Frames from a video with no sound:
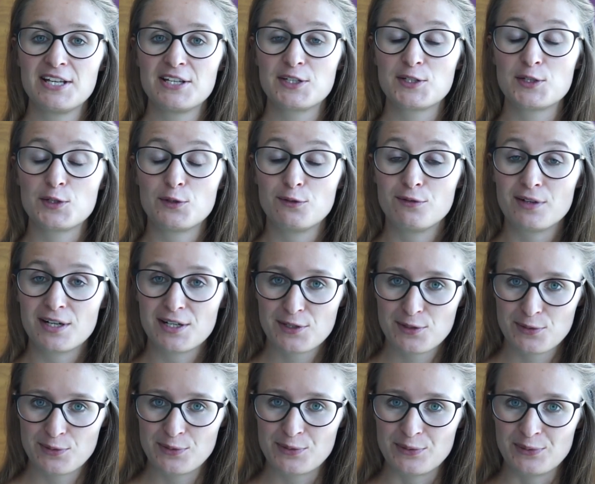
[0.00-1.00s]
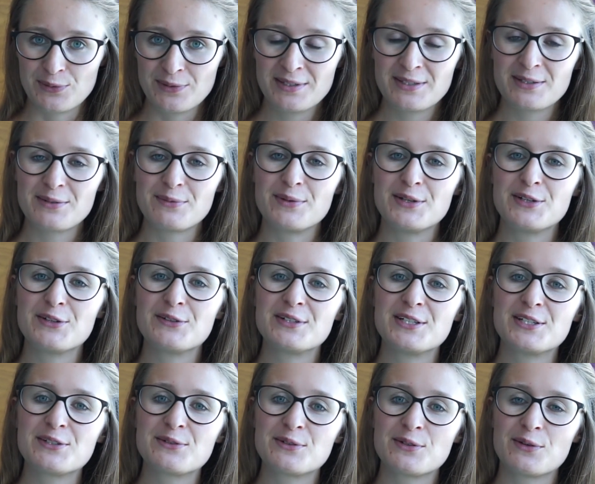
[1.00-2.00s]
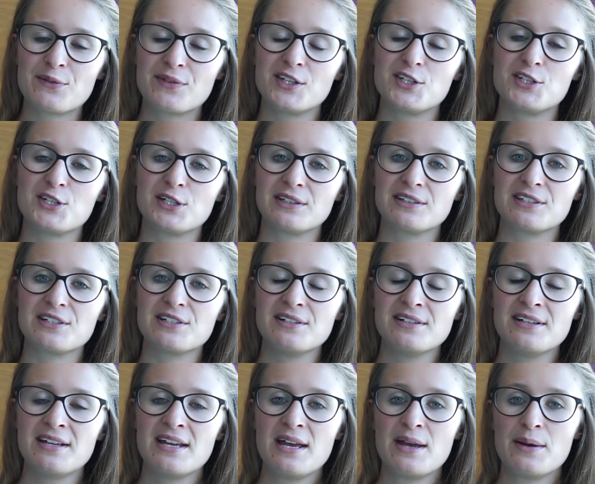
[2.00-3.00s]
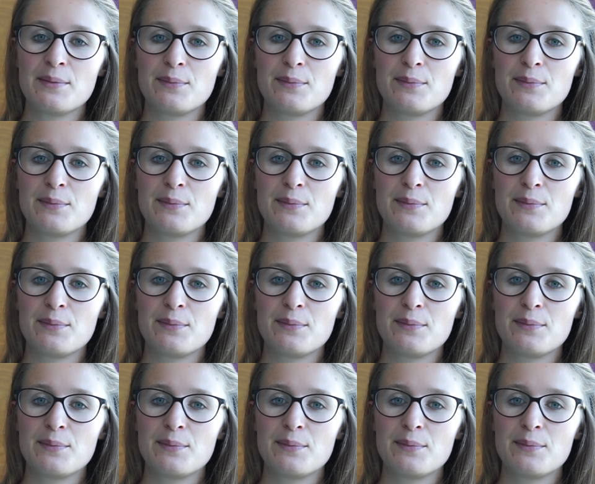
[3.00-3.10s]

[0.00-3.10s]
So far so good, we don't need to know the gender,